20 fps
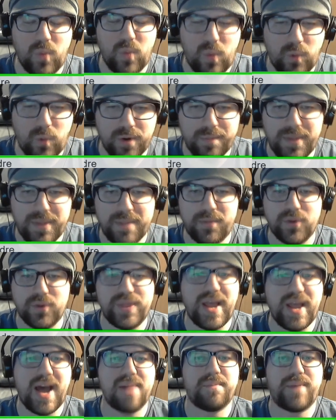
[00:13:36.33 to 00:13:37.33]
Would people
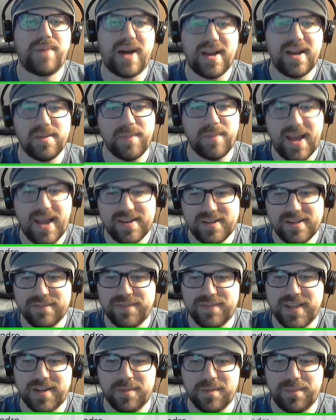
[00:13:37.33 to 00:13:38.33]
not buy Madden
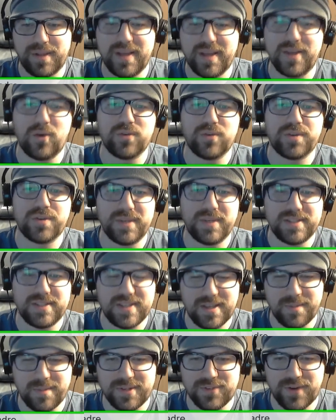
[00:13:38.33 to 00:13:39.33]
if they could play Ultimate
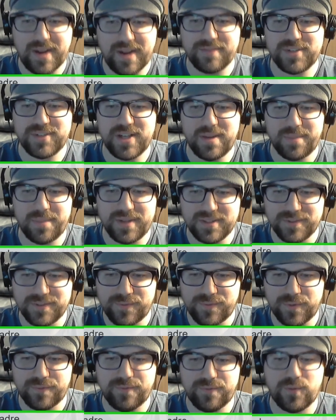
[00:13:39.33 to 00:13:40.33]
Team and Draft Champions
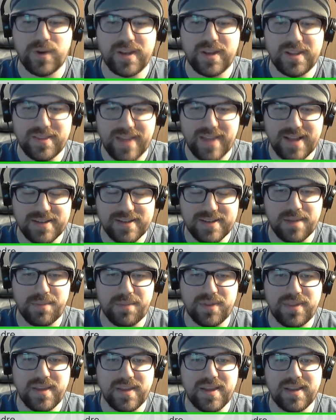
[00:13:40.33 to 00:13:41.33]
for free? That type
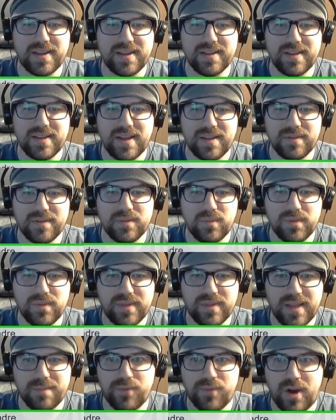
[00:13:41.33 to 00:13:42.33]
of thing. And
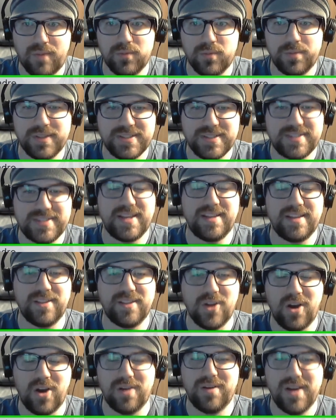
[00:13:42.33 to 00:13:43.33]
they probably see
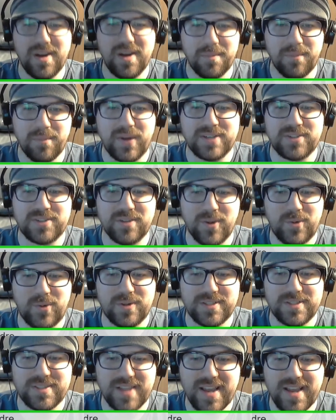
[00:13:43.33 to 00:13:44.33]
much
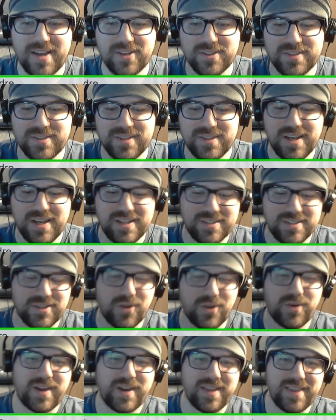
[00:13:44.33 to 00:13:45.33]
lower sales.
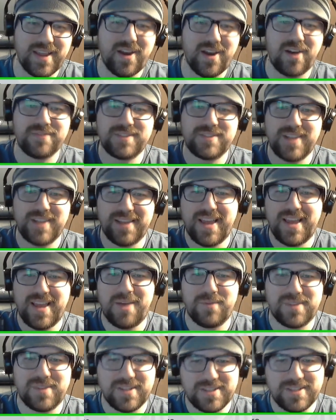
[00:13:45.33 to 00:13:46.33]
So can they offset
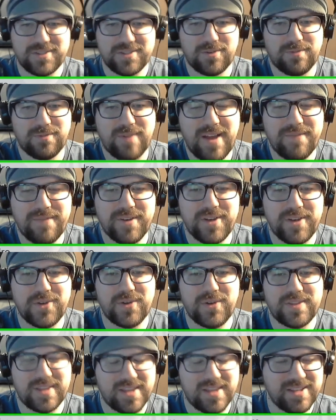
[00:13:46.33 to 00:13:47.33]
that with the digital
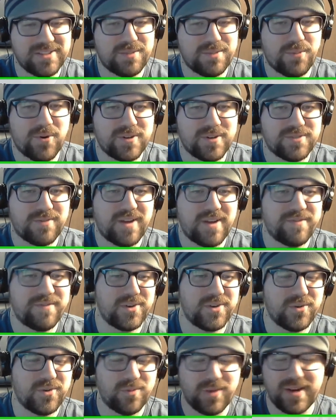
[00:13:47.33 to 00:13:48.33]
revenue and the esports
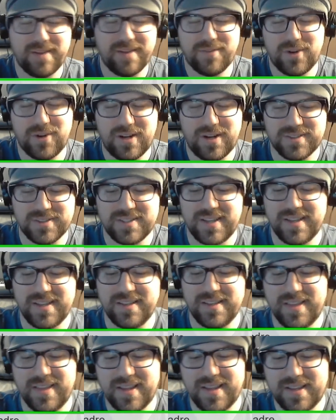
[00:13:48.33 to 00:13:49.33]
revenue and whatever else
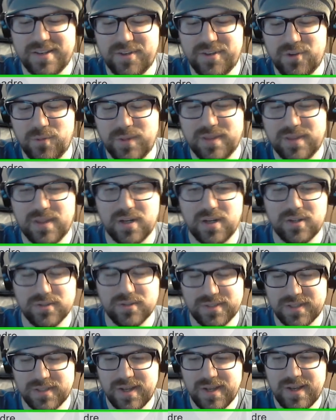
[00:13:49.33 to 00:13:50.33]
they can do with
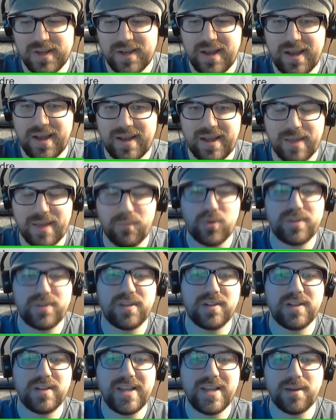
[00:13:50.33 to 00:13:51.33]
those? And would
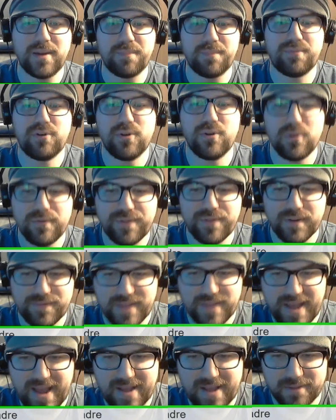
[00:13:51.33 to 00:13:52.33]
the league approve of
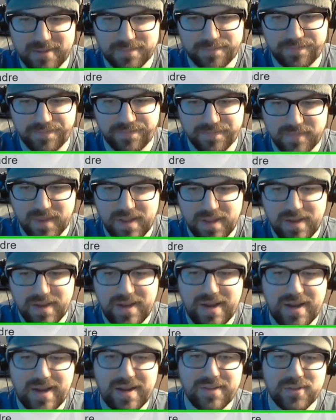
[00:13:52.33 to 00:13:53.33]
that?
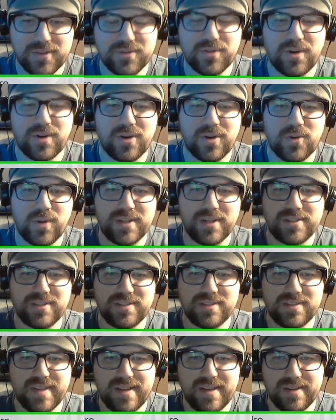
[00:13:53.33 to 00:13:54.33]
Those are all
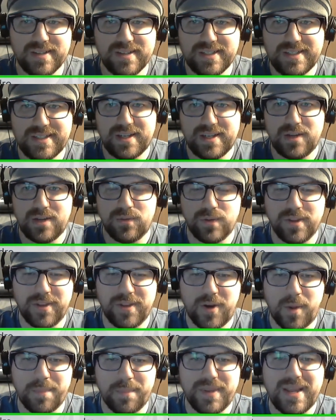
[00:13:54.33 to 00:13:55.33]
questions that
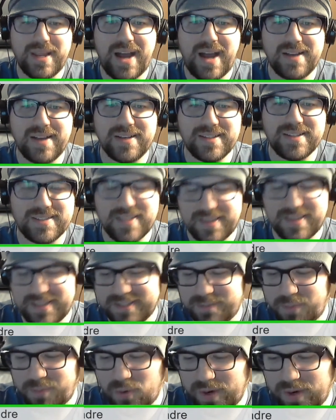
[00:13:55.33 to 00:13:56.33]
really are beyond us at
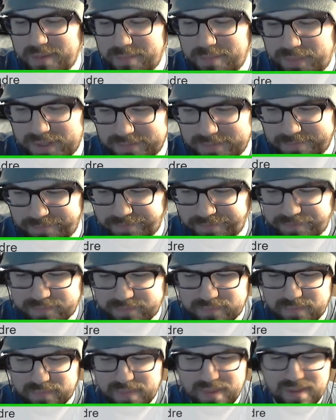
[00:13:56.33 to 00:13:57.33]
this point. But
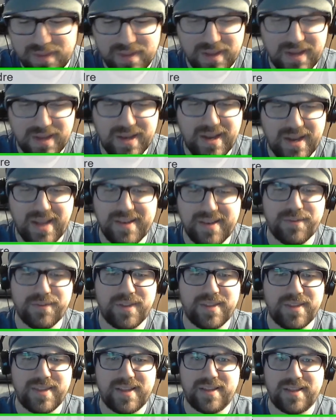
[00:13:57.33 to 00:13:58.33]
I
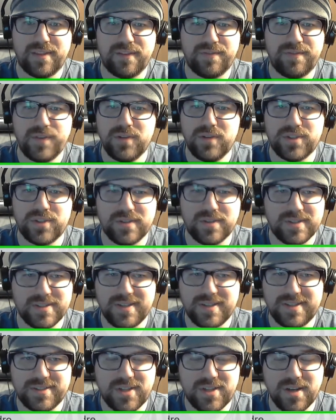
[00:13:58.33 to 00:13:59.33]
definitely think in the future
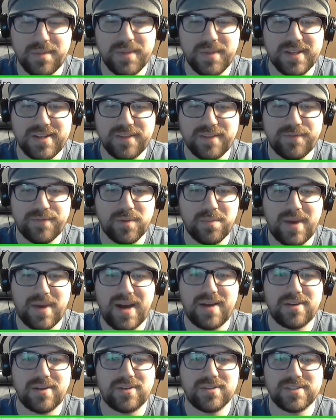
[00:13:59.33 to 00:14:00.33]
that it's going to be a different
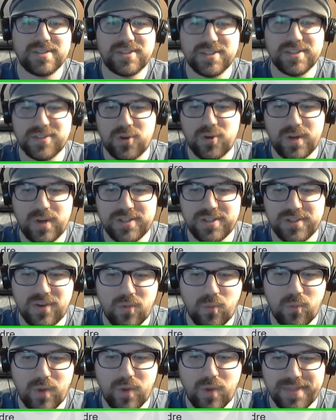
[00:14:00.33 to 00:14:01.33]
model. It's just a question
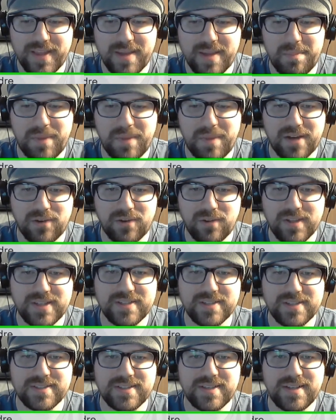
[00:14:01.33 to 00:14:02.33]
of what that model is.